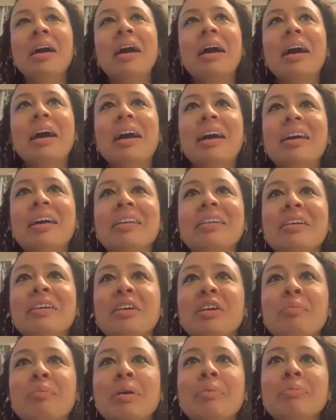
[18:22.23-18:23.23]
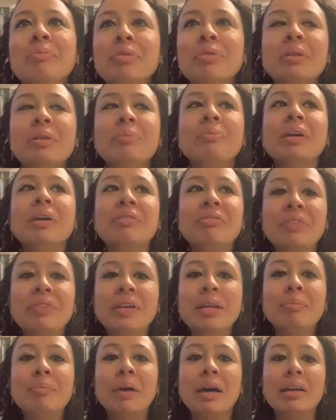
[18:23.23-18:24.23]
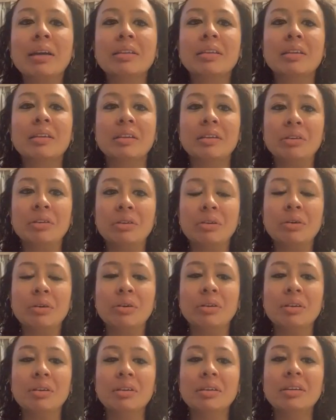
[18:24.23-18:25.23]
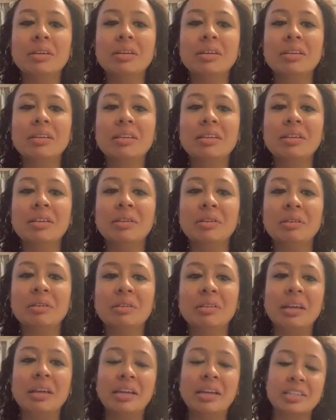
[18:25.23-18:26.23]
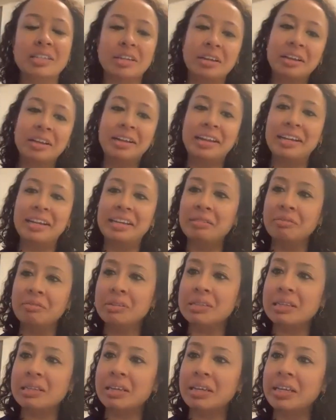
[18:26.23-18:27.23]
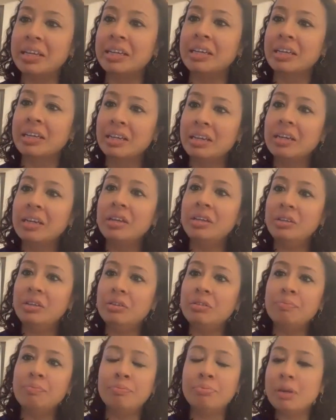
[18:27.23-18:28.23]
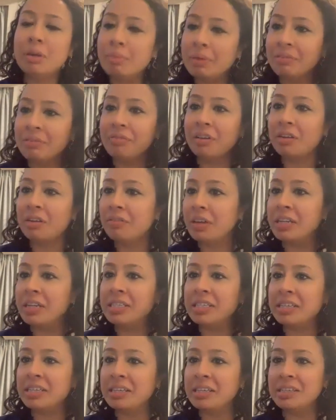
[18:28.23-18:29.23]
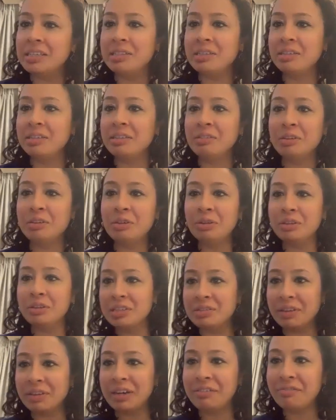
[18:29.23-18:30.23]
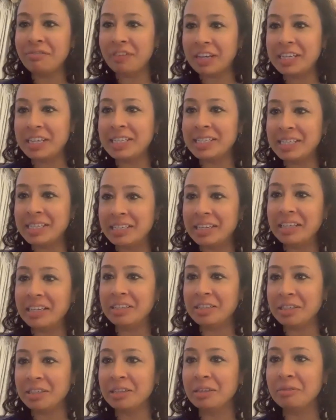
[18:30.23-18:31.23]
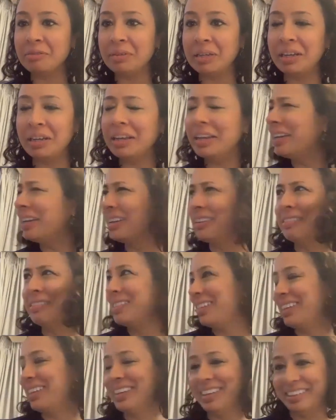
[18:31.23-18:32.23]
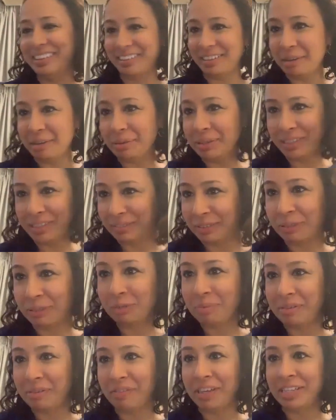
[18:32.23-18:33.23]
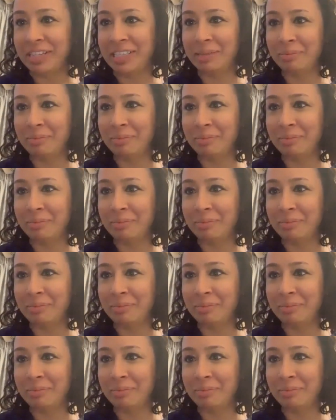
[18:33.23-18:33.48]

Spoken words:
And I remember in my feedback that I'd got, the HR lady was like, you're brimming full of ideas, got this very feisty nature that we like. And I was like, no one's ever called me feisty